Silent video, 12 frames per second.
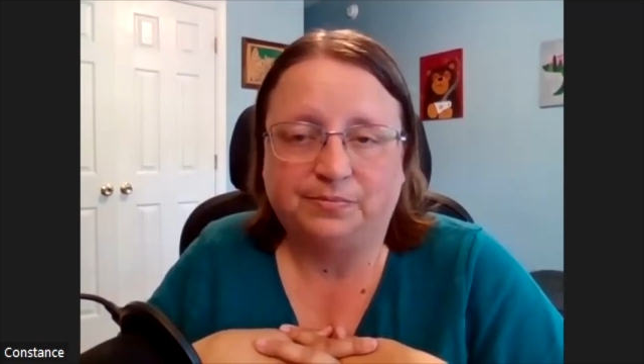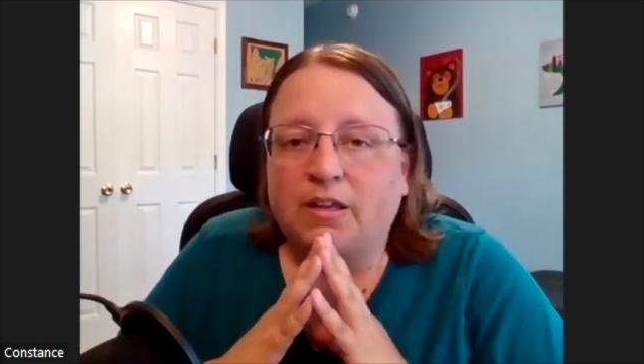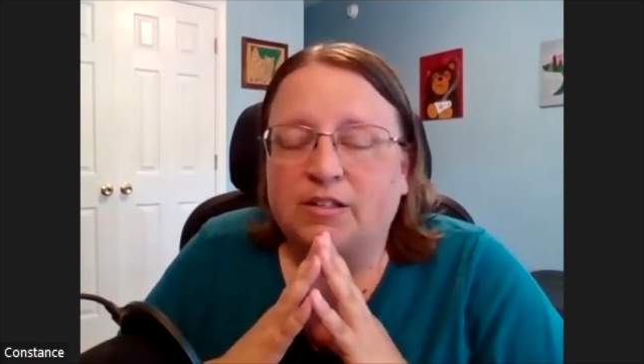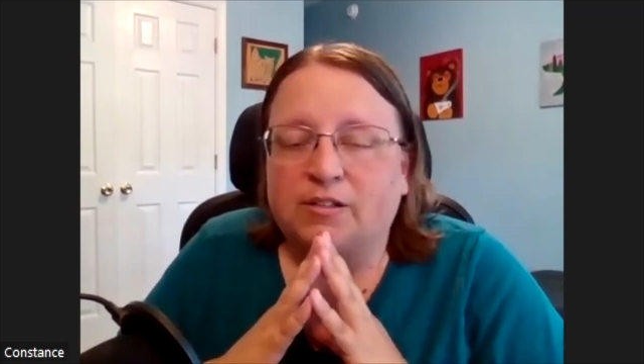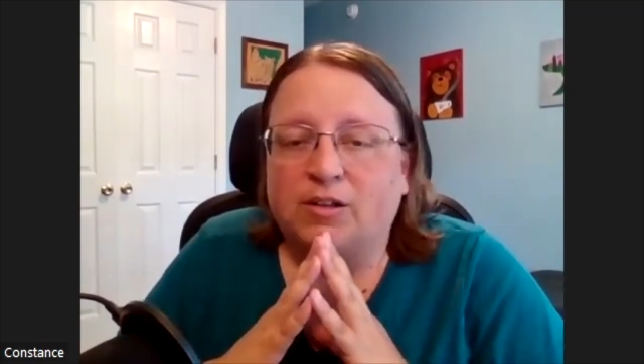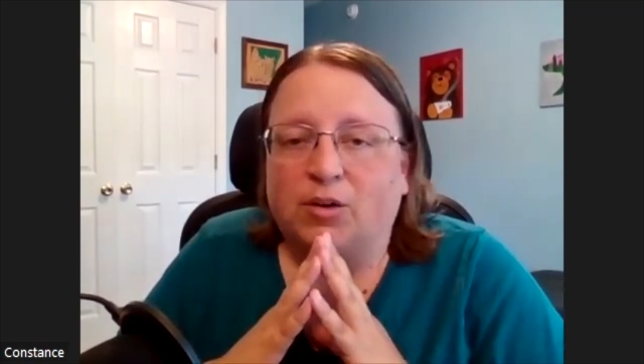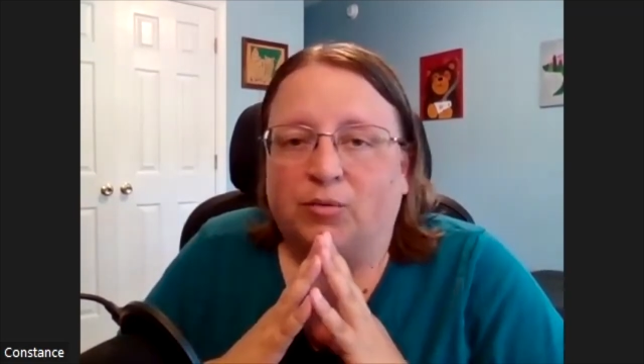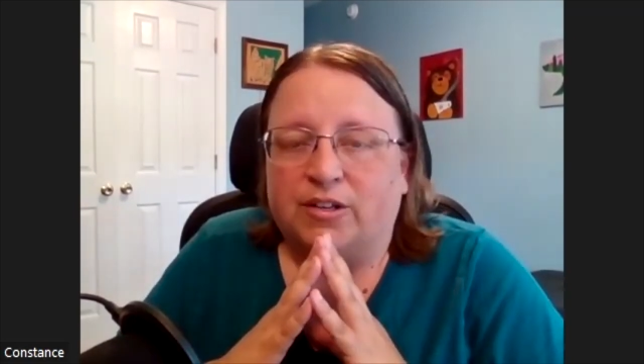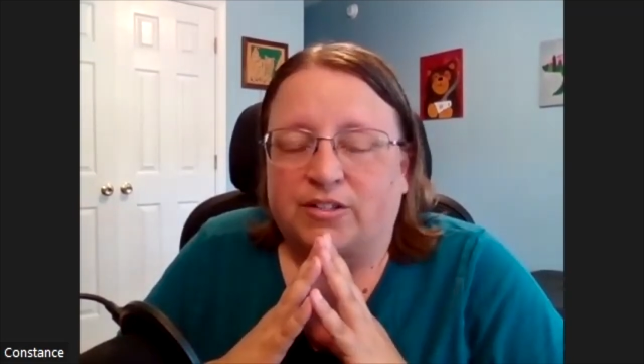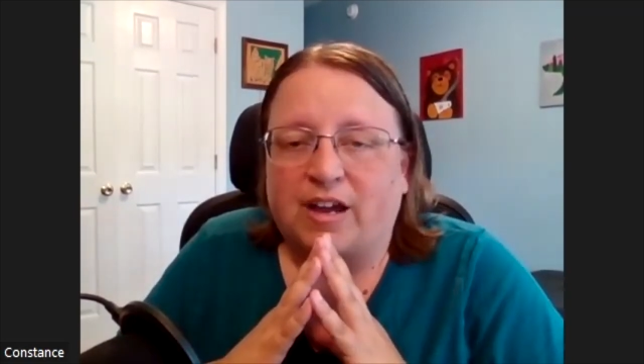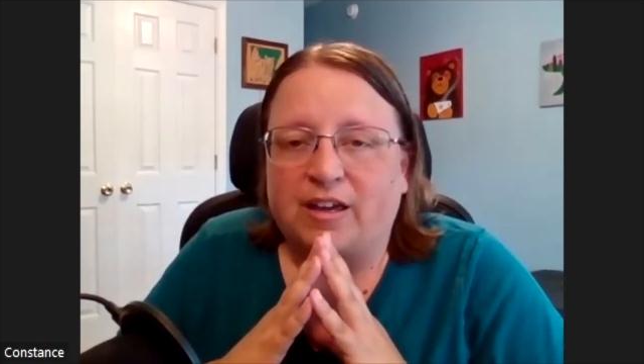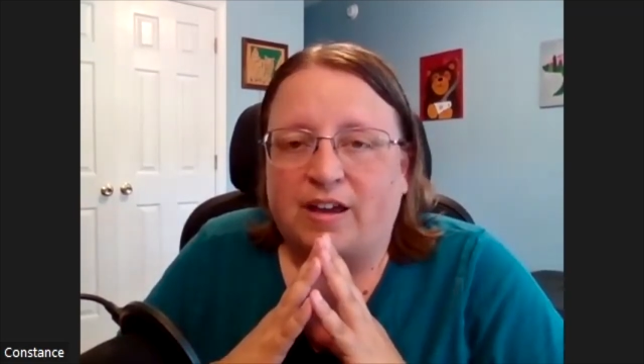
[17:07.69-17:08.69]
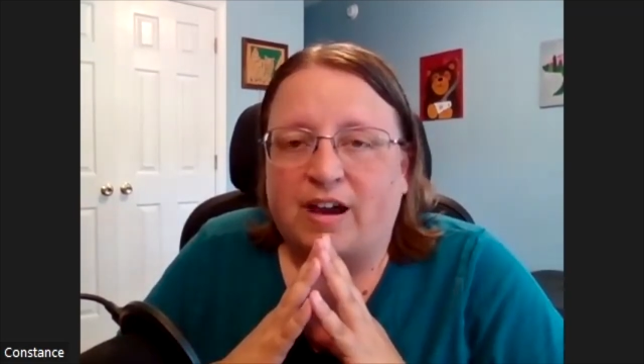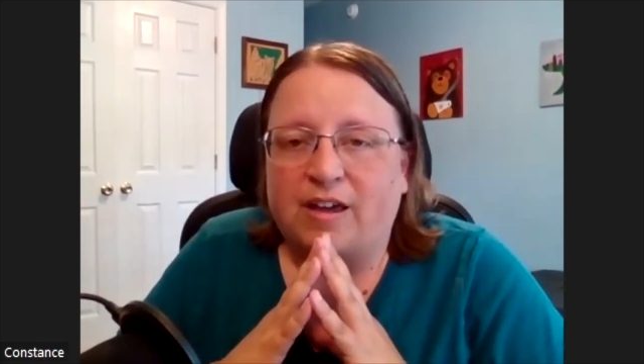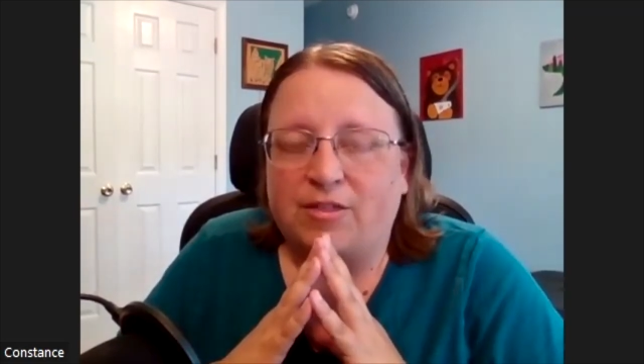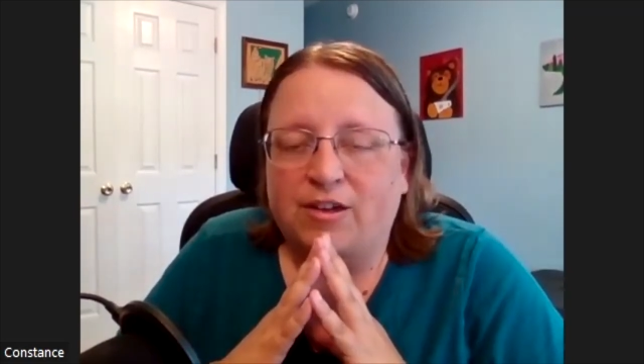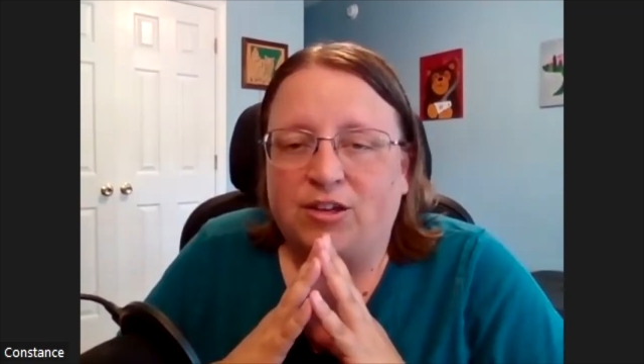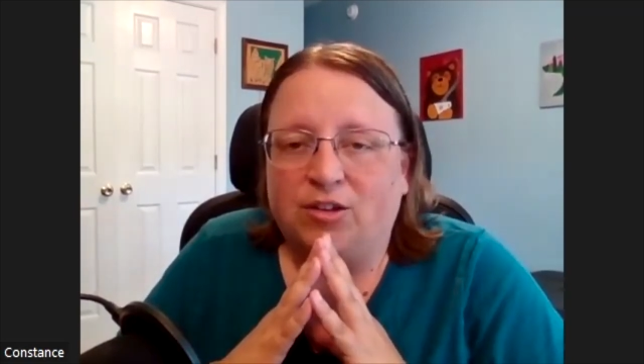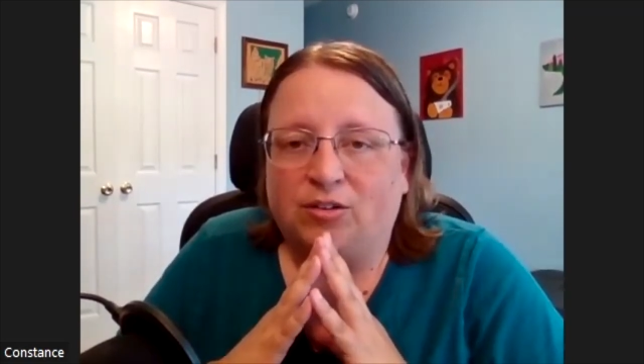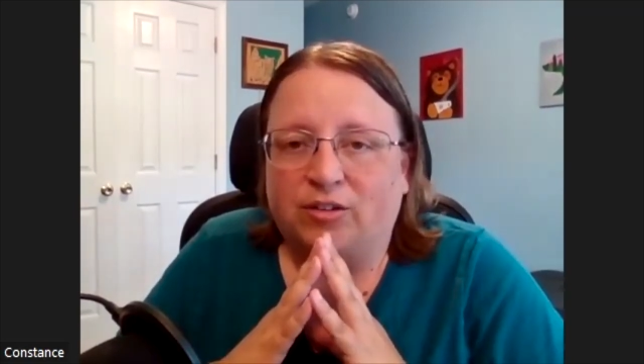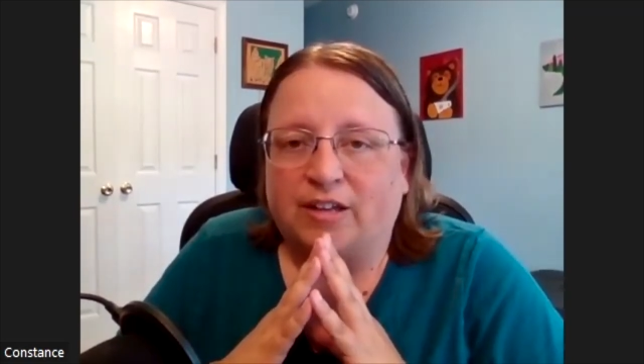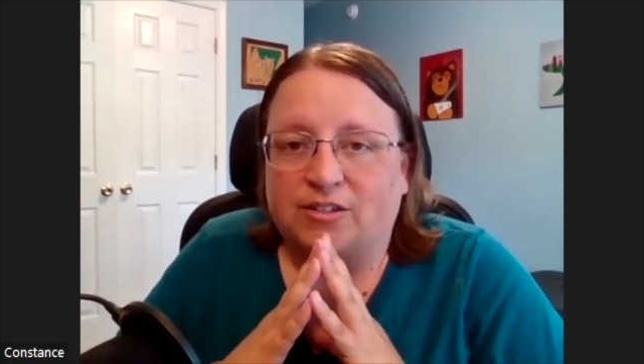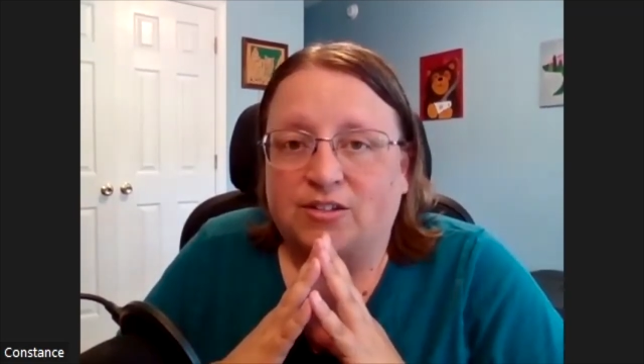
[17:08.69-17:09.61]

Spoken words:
It's low risk. I think you'll get